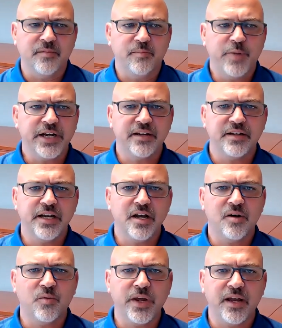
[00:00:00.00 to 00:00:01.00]
But
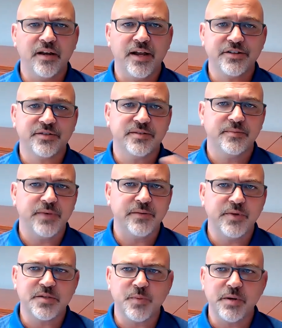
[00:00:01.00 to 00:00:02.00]

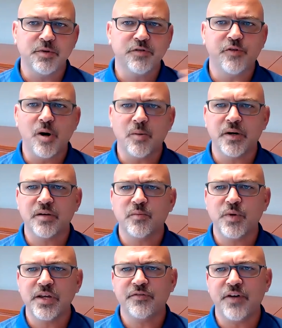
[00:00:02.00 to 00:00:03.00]
as we move forward
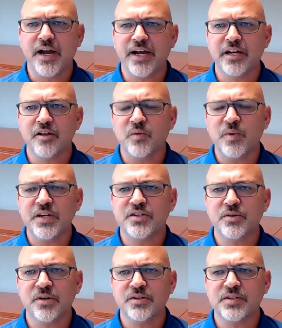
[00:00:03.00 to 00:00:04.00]
and we find other
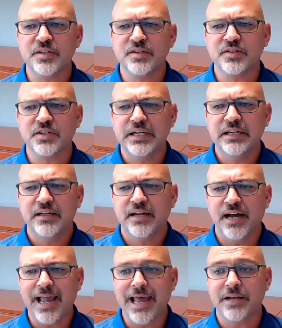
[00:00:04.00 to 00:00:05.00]
resources,
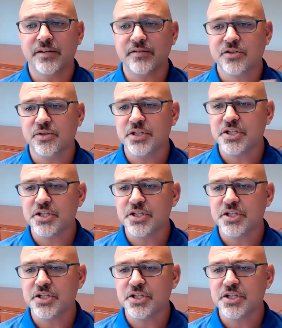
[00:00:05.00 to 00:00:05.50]
I had a school